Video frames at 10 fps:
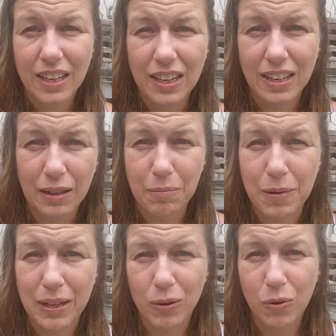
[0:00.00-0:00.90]
and I had
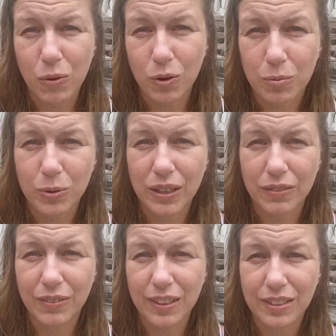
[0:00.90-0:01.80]
many horrible
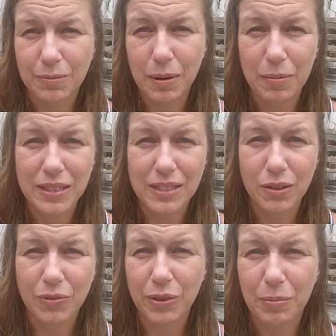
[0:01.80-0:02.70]
evenings by
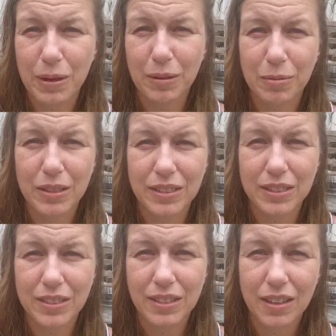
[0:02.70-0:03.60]
myself with the
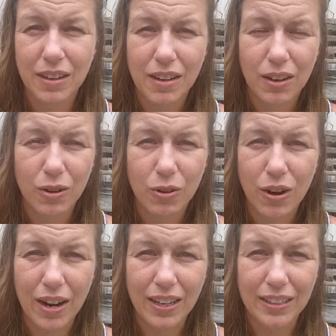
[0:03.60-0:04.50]
babies,
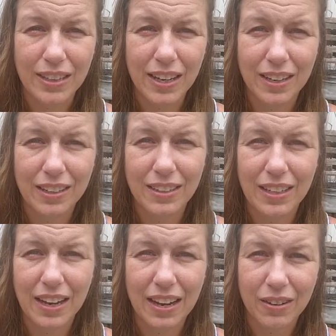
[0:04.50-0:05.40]
crying day in and
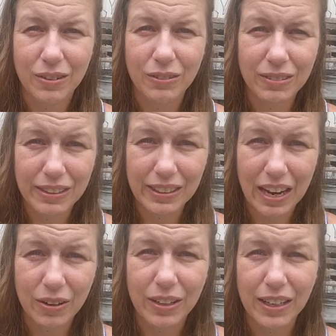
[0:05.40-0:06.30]
day out, and
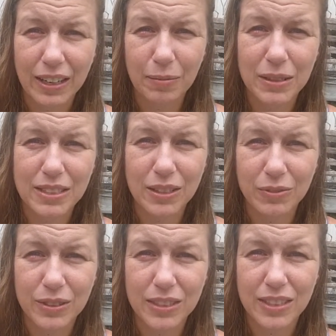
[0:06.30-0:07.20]
how did I get
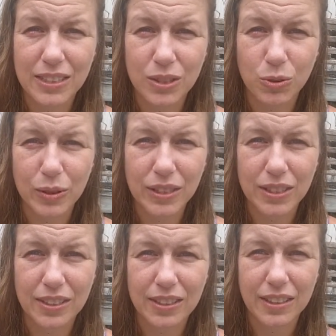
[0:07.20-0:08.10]
myself into this
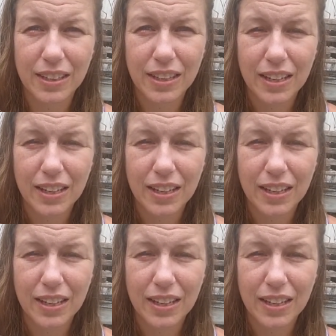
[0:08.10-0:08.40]
situation?